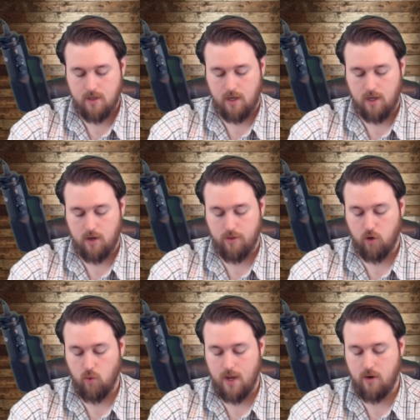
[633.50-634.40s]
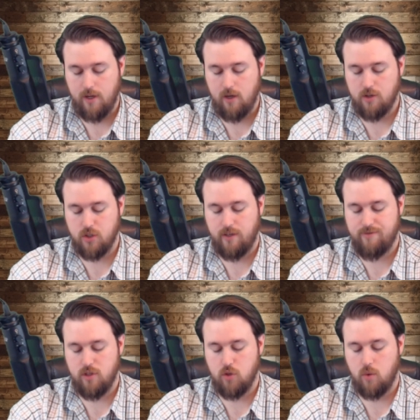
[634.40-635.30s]
Uh, on the ground, he also
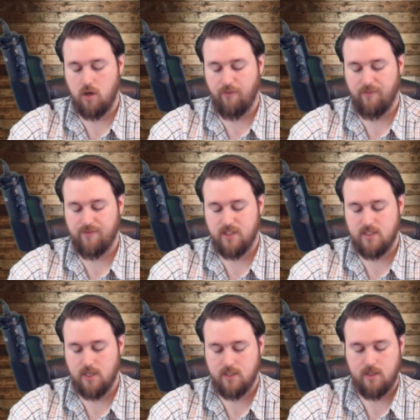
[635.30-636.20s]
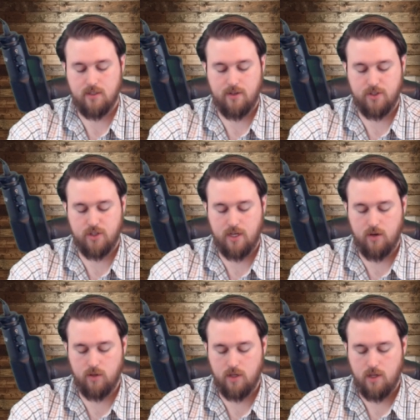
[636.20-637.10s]
gives you 12 for 56 and a
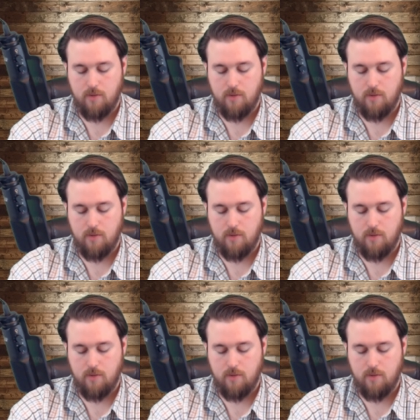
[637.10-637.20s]
touchdown.